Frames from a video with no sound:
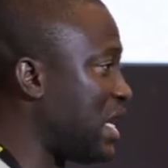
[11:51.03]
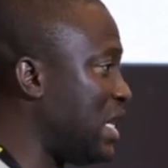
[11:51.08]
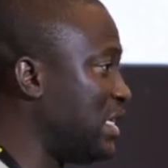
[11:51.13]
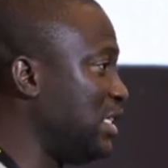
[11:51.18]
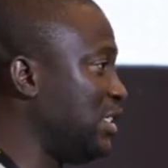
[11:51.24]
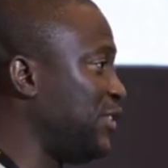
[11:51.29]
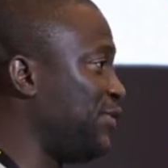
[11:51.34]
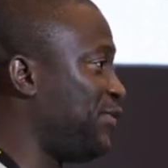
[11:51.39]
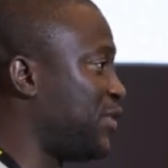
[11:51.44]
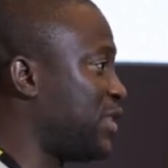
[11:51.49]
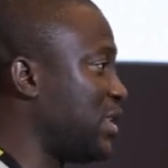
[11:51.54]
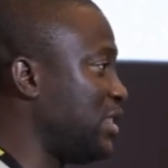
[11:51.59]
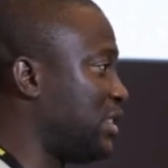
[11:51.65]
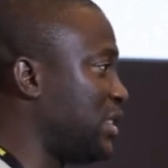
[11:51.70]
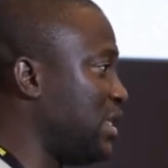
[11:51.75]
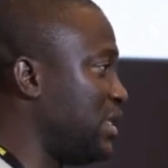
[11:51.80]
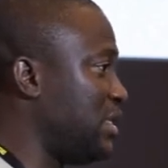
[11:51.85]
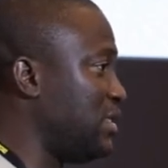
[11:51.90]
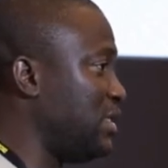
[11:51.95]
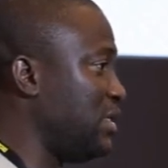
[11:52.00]

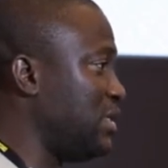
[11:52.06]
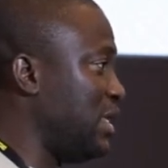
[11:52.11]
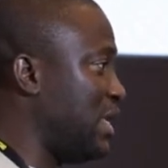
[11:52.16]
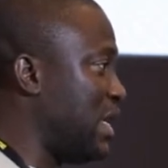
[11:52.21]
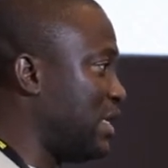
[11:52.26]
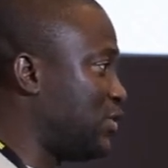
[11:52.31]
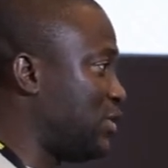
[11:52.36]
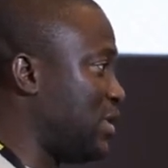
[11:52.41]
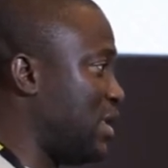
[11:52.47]
identification net,